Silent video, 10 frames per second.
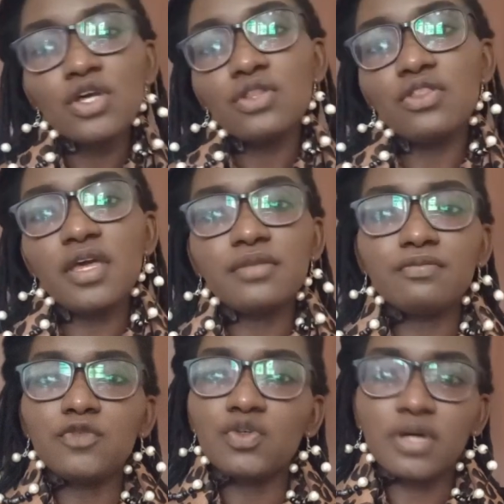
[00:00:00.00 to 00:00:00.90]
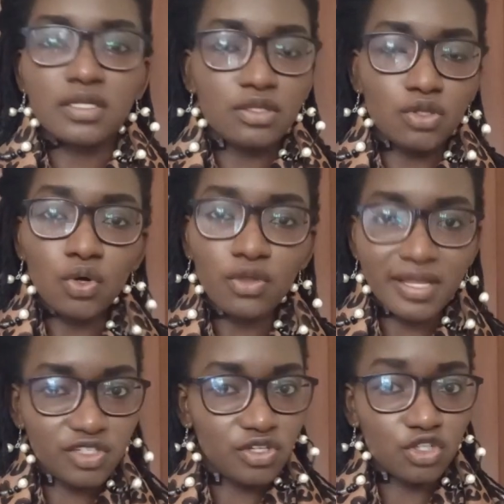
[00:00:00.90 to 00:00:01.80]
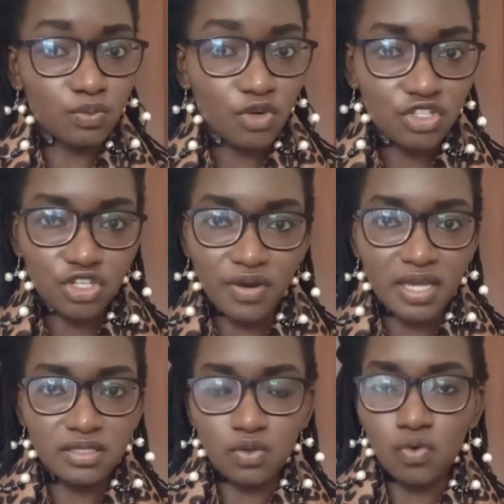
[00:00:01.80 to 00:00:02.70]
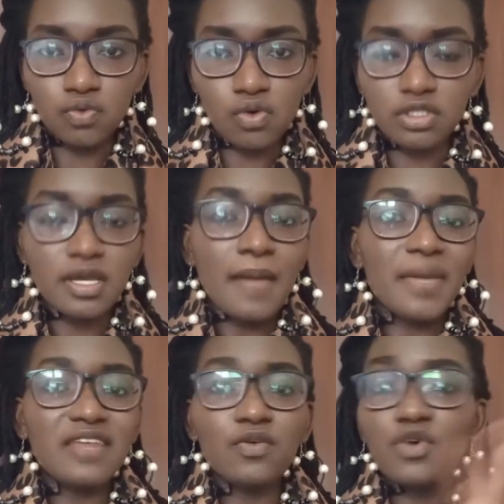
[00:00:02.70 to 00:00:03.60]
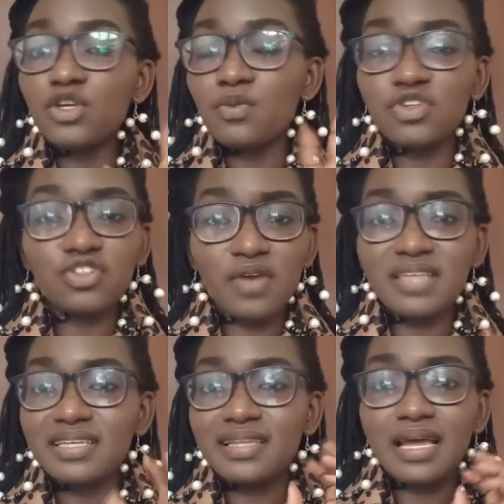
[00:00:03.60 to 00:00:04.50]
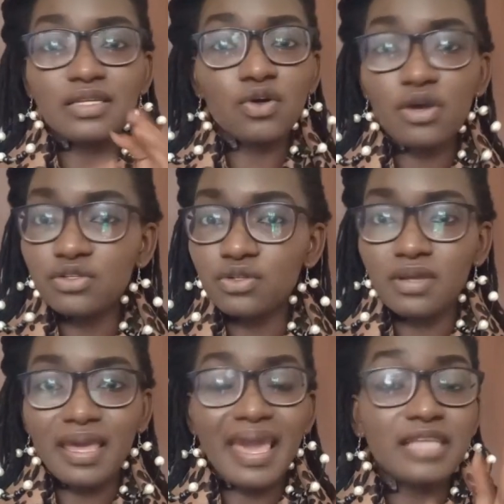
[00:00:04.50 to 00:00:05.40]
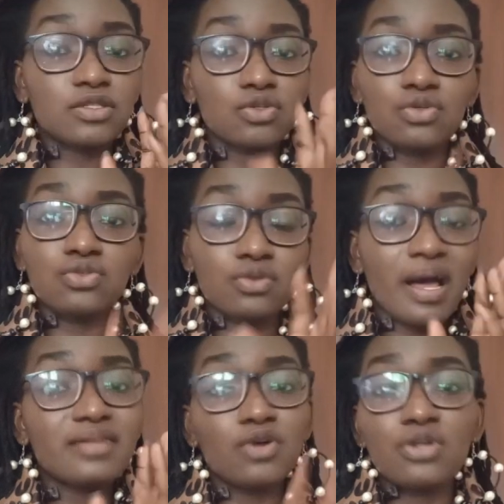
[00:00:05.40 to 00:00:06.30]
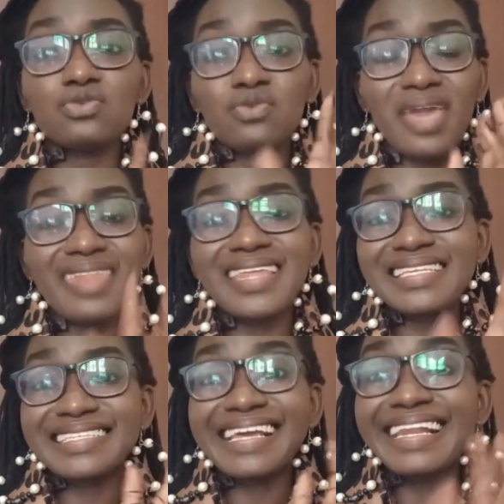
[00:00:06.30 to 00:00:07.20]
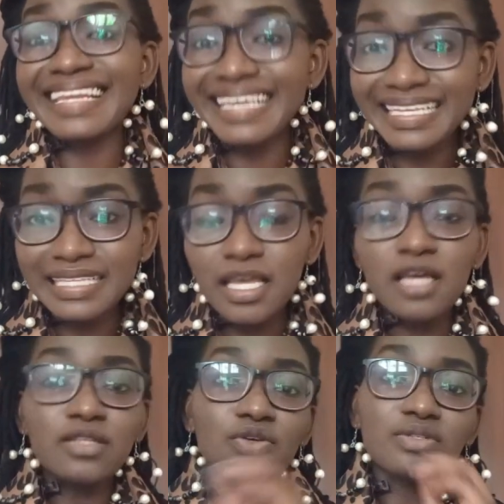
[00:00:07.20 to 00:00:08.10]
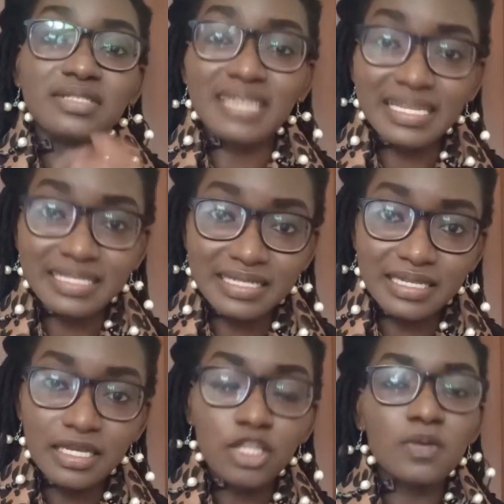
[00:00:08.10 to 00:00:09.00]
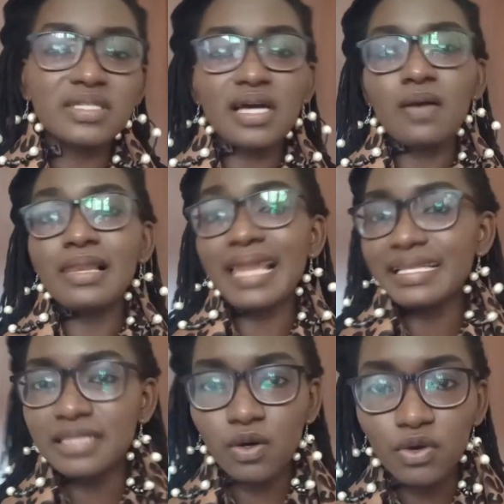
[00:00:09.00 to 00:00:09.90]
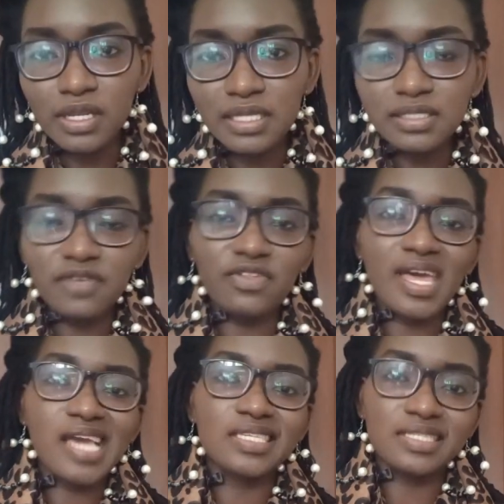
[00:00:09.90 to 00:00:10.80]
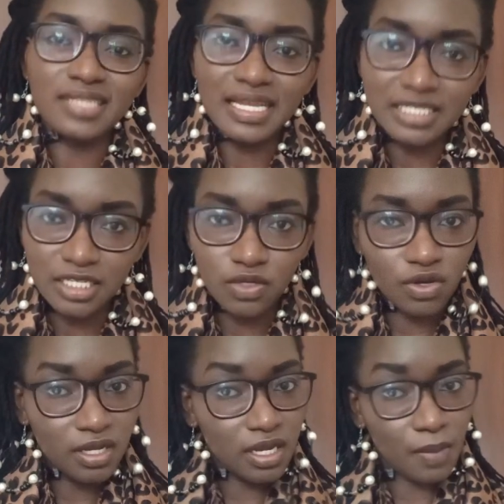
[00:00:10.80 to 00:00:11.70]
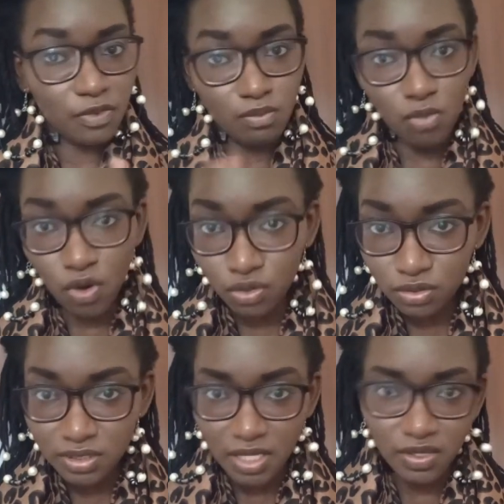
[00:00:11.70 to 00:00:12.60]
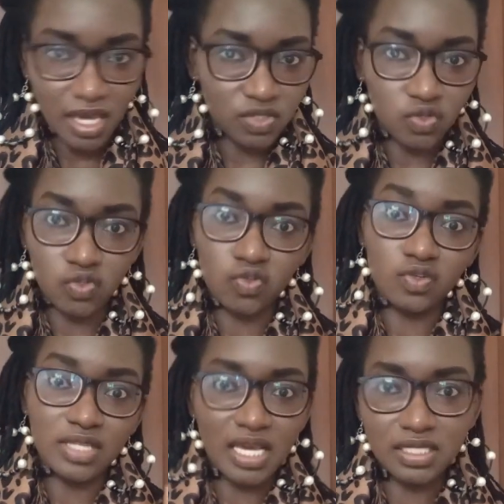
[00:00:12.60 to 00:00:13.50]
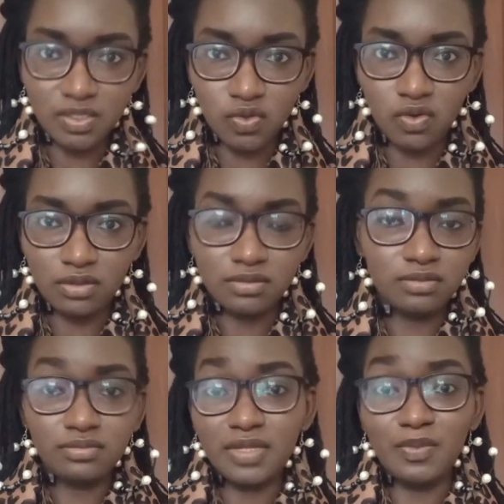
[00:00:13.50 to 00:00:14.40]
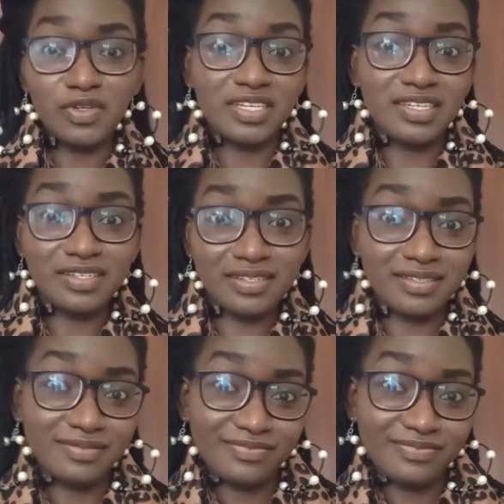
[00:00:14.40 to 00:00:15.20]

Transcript: Then you can know that you need to moisturize or not. But even when you're moisturizing and adding oil to your hair, it's good to add oil to hair that is clean, not dirty. No matter how light the oil is, if the hair is dirty, you're going to end up with mold and your hair is not going to look nice at all. I'm looking good.